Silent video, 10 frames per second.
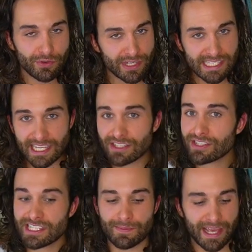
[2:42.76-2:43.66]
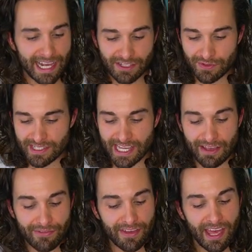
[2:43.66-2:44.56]
grease it just to be extra
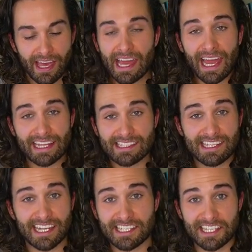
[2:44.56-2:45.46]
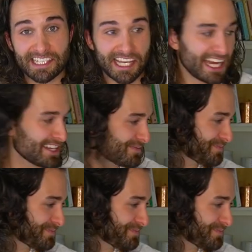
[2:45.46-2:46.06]
safe and set it to the side.